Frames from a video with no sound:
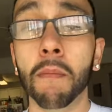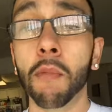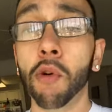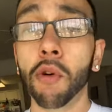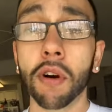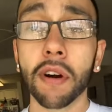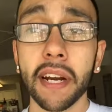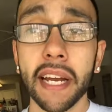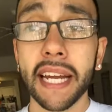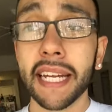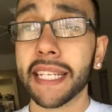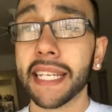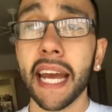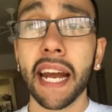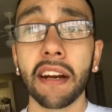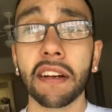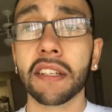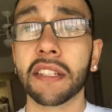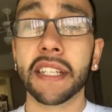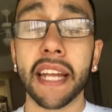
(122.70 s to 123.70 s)
more it
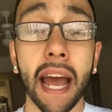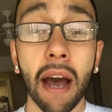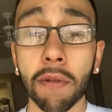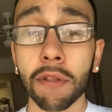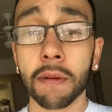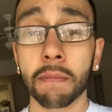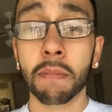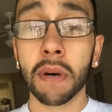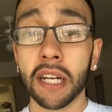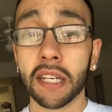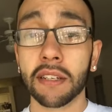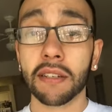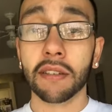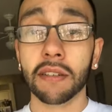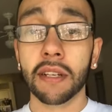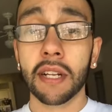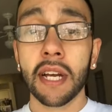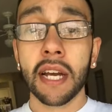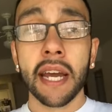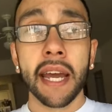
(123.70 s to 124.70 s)
tears down the
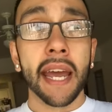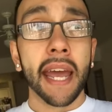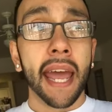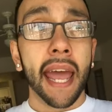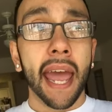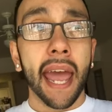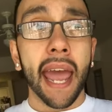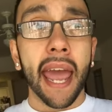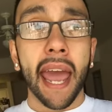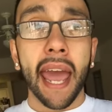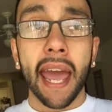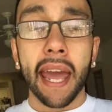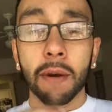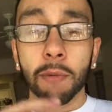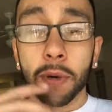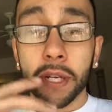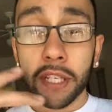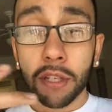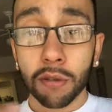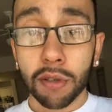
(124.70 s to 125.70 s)
muscle.
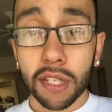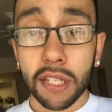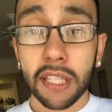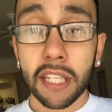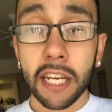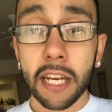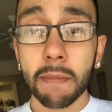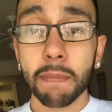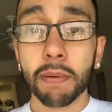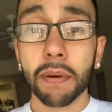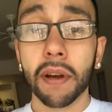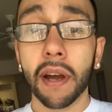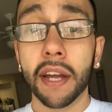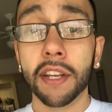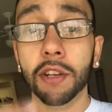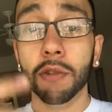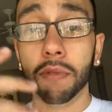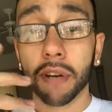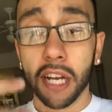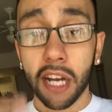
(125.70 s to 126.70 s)
And when you sleep
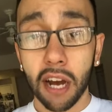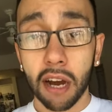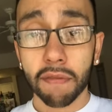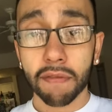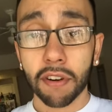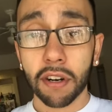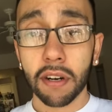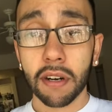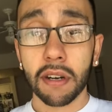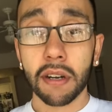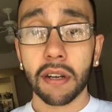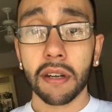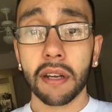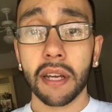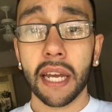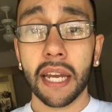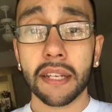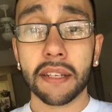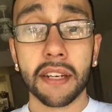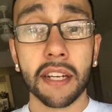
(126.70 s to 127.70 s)
and you recover,
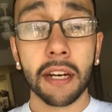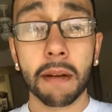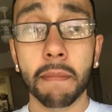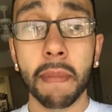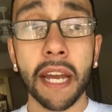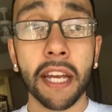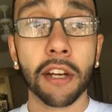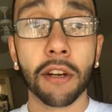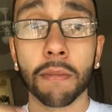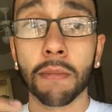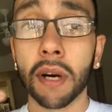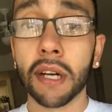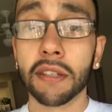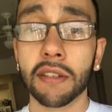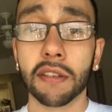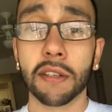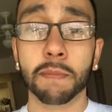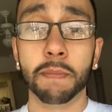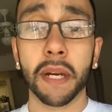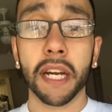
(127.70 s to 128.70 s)
it's going to make your
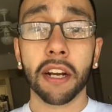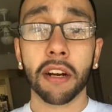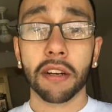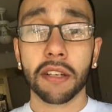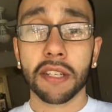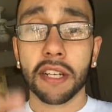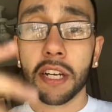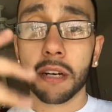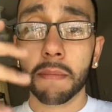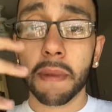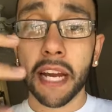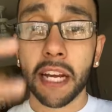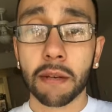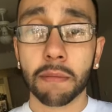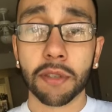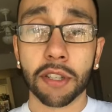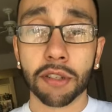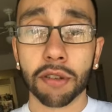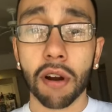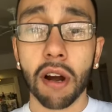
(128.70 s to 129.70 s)
muscles bigger. It's going to make
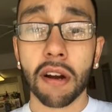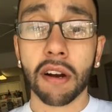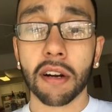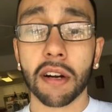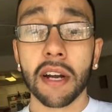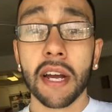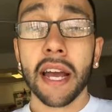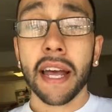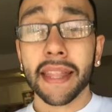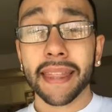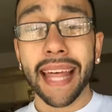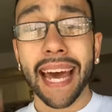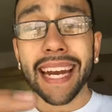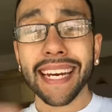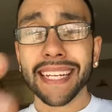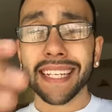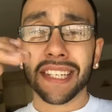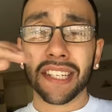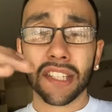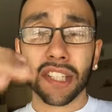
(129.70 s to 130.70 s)
them stronger.
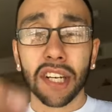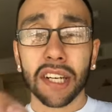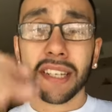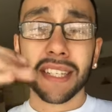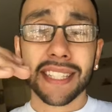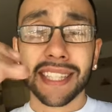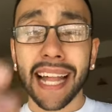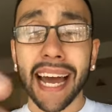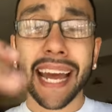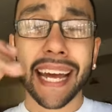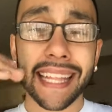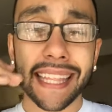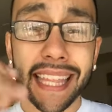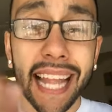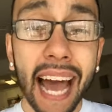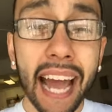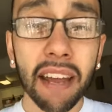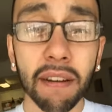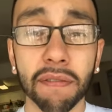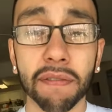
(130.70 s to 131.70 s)
That is just like
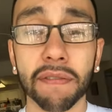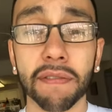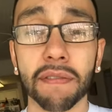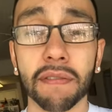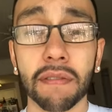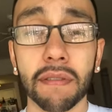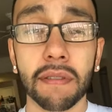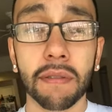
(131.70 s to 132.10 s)
life.